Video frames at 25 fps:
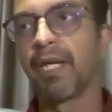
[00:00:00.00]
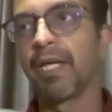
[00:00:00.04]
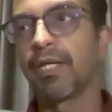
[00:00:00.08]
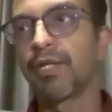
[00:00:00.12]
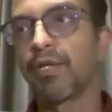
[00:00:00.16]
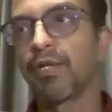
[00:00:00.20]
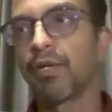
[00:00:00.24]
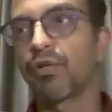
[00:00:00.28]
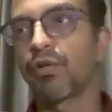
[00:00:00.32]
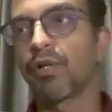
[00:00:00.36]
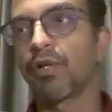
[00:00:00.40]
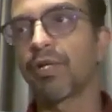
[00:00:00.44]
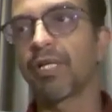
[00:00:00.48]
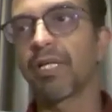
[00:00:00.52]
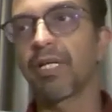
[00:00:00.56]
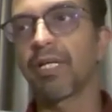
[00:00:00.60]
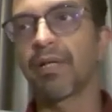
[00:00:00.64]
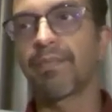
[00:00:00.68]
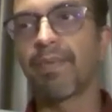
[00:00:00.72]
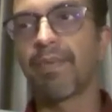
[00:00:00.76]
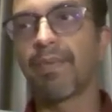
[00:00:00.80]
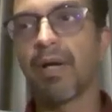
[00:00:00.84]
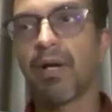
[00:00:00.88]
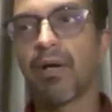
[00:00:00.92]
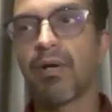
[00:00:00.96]
You're talking
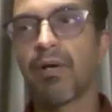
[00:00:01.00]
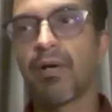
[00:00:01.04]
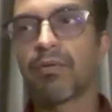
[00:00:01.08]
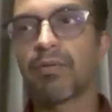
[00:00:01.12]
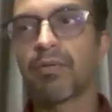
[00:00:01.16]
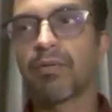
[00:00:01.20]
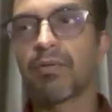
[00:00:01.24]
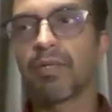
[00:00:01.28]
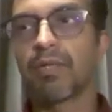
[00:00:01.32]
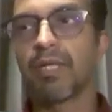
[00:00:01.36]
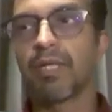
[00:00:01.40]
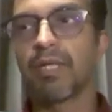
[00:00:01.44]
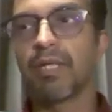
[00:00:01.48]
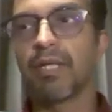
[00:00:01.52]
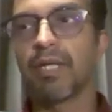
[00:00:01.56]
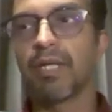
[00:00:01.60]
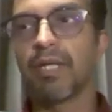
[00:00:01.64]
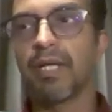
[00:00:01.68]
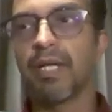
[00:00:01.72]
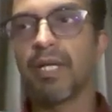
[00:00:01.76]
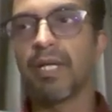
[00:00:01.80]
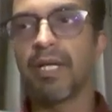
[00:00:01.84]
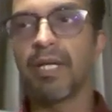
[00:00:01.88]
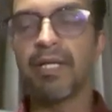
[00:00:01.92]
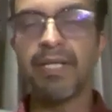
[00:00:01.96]
about
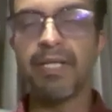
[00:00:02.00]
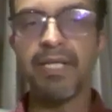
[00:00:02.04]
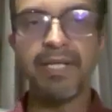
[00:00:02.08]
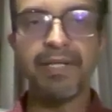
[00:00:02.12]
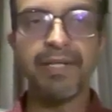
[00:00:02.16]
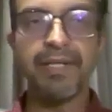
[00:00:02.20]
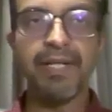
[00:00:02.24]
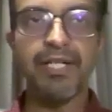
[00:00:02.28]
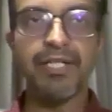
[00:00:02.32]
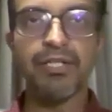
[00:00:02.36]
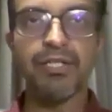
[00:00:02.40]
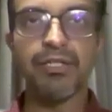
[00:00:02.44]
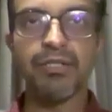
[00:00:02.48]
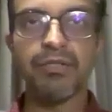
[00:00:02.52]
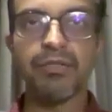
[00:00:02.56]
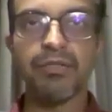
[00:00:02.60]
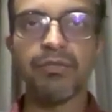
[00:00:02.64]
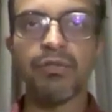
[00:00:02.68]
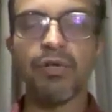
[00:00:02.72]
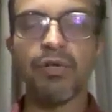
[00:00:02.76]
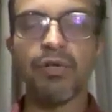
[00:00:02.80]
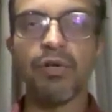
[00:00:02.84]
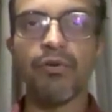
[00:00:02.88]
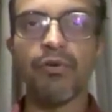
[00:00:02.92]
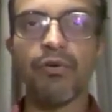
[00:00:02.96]

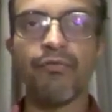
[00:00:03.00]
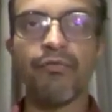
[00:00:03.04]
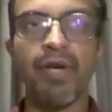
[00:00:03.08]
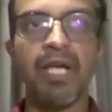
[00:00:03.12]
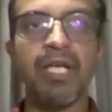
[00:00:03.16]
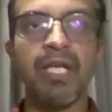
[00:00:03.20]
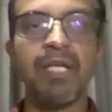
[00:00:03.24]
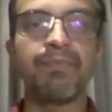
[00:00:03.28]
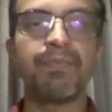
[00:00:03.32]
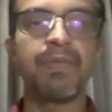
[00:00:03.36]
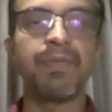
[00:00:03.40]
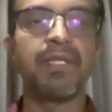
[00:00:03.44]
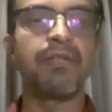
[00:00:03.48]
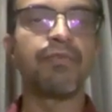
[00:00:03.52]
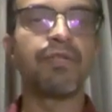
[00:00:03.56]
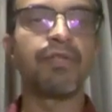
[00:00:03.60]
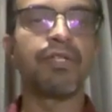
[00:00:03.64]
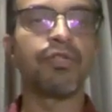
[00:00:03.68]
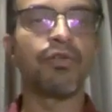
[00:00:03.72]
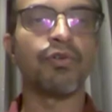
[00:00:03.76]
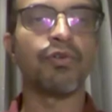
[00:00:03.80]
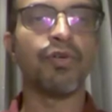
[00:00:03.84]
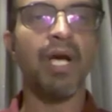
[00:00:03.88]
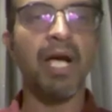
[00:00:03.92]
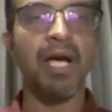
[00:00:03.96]
integration of IP
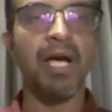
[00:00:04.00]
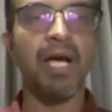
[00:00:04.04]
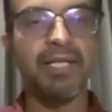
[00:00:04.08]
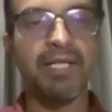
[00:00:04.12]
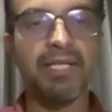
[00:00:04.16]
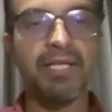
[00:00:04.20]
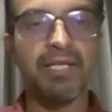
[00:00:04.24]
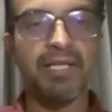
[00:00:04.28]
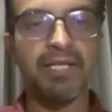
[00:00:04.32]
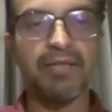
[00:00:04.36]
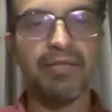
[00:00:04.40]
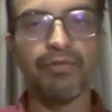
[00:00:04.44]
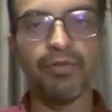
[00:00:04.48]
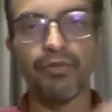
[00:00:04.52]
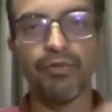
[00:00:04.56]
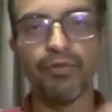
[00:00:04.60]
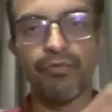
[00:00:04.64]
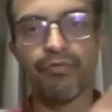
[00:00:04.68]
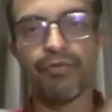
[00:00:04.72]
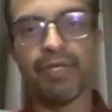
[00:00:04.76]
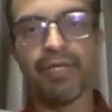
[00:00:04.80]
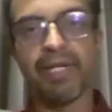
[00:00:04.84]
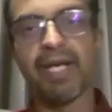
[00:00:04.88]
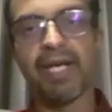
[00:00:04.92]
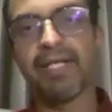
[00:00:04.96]
with your R&D, with your
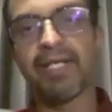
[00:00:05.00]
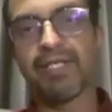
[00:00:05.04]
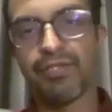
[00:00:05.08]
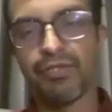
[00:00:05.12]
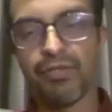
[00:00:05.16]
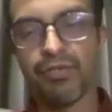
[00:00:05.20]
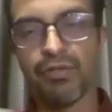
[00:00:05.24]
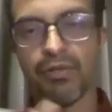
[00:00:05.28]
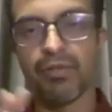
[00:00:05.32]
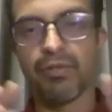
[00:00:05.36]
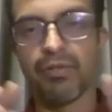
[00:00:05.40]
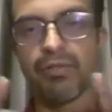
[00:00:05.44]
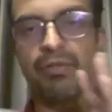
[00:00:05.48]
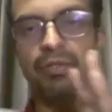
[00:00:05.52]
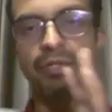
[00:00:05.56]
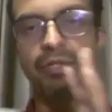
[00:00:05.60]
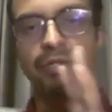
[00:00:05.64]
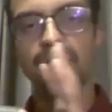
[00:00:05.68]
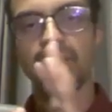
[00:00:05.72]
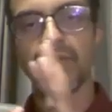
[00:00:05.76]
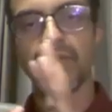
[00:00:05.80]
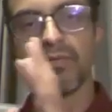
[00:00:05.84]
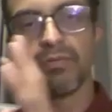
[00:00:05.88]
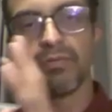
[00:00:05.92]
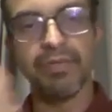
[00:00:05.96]
finance,
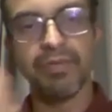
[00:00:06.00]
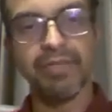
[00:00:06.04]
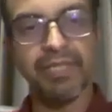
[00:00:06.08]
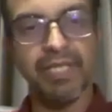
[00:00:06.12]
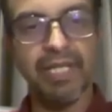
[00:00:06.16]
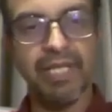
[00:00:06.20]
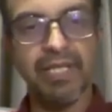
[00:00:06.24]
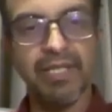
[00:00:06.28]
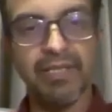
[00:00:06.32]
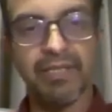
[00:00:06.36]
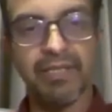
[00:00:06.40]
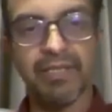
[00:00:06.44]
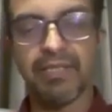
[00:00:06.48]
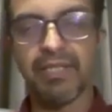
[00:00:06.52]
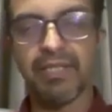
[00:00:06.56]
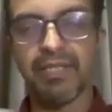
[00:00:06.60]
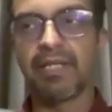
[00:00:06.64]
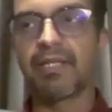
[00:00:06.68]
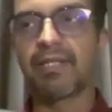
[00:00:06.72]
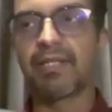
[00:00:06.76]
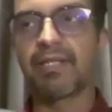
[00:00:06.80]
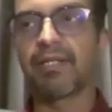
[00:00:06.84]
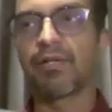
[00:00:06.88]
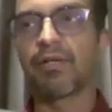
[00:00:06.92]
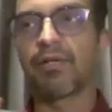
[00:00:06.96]
your sales,
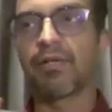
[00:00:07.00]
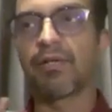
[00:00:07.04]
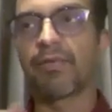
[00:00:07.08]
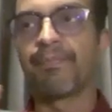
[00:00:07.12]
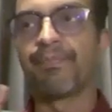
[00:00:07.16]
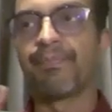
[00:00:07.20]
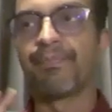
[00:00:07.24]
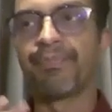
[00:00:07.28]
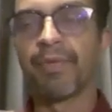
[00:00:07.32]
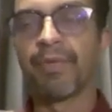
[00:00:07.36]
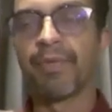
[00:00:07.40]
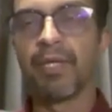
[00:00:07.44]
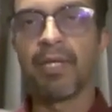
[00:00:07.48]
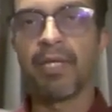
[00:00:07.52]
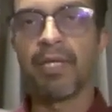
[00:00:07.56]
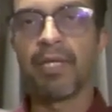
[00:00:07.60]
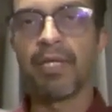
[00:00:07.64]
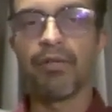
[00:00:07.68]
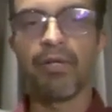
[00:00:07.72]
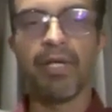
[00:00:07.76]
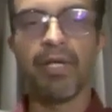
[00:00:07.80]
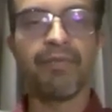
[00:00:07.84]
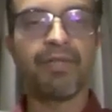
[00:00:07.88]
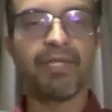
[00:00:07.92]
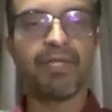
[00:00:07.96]
and your
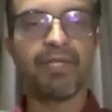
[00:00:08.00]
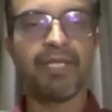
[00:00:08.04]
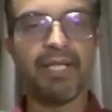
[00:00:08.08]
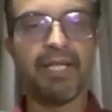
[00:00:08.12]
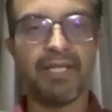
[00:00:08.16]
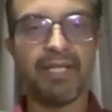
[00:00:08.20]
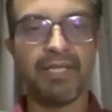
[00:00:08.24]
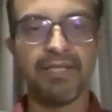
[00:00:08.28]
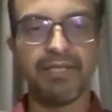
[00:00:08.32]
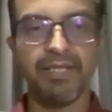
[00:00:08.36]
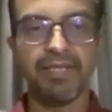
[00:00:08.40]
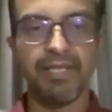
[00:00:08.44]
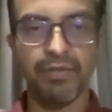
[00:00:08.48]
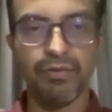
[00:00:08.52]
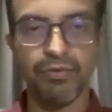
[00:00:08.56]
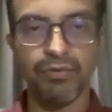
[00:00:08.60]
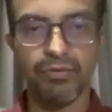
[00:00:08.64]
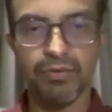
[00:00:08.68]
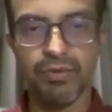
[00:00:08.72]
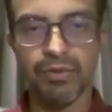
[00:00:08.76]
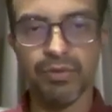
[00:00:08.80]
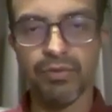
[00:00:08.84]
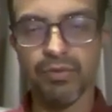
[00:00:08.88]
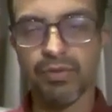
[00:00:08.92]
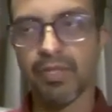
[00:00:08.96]
everything else that
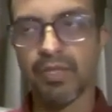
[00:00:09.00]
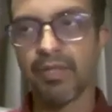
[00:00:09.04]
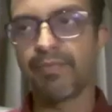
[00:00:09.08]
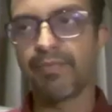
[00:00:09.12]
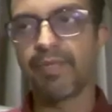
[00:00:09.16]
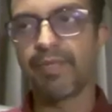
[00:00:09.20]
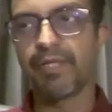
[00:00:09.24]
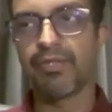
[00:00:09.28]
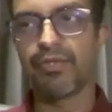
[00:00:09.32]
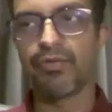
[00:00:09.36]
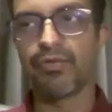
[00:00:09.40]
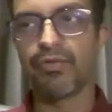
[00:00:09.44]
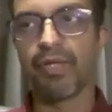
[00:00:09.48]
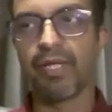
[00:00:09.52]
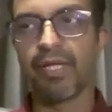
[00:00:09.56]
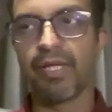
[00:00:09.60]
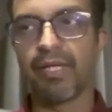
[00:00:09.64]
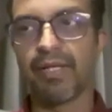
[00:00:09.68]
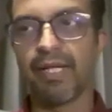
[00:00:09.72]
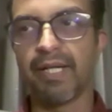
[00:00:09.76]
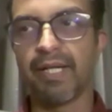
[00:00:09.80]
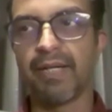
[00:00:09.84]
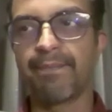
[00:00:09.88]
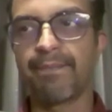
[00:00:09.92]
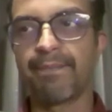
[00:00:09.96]
your company is doing,
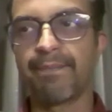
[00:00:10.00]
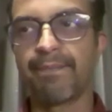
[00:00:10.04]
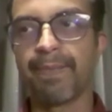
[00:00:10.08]
right?